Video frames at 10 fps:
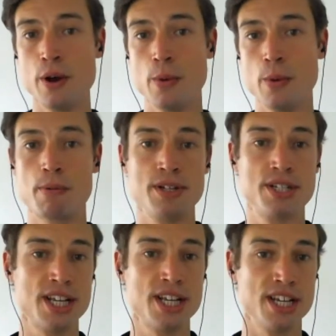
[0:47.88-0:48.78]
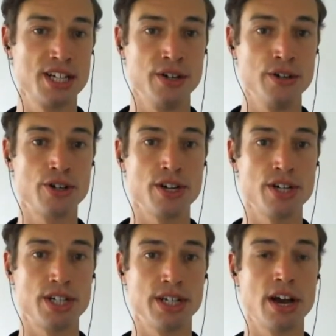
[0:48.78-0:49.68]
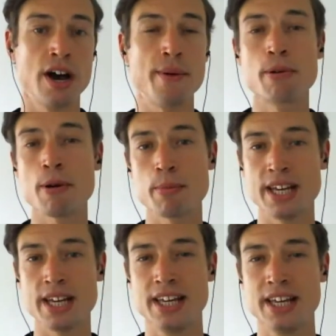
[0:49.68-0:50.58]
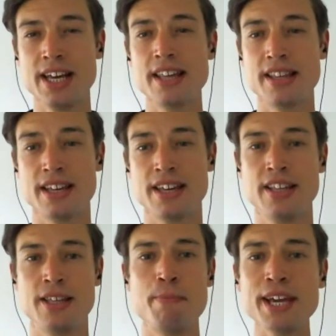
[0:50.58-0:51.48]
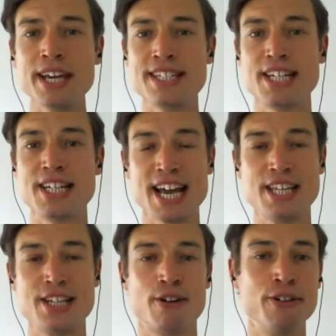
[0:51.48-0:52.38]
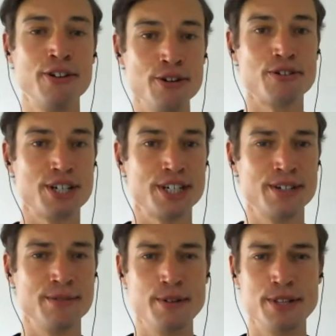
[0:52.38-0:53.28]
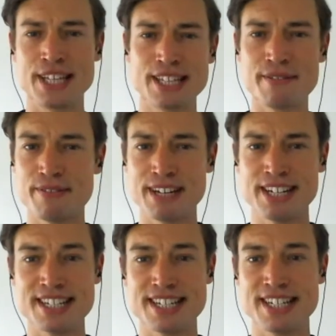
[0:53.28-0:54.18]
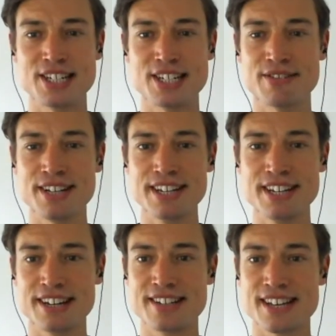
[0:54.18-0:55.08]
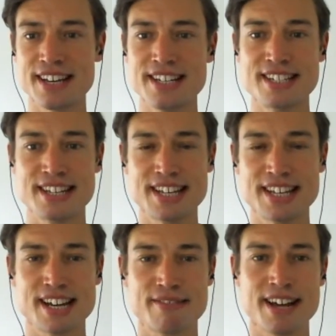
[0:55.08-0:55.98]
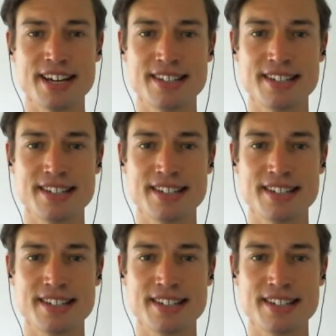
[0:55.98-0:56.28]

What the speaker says: what precision nutrition are, they're probably the biggest educator on nutrition within the fitness industry, I'd say. Is that correct?